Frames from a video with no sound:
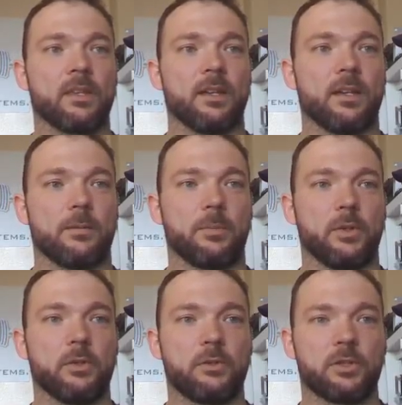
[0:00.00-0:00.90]
uh, but
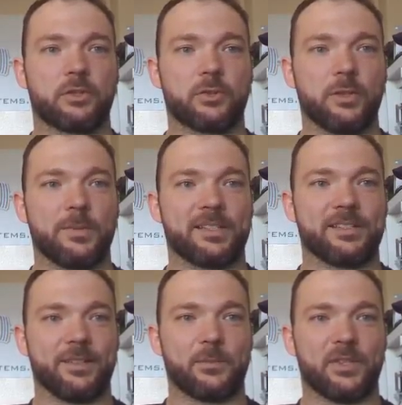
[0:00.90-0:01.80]
who destroyed my
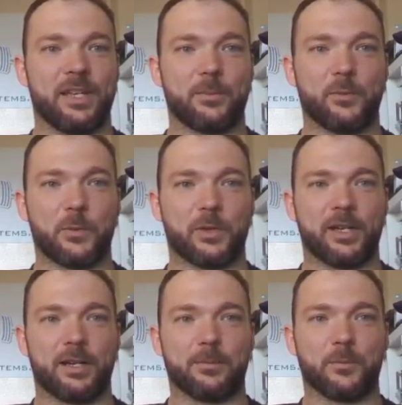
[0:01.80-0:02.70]
sleep the night before the comp,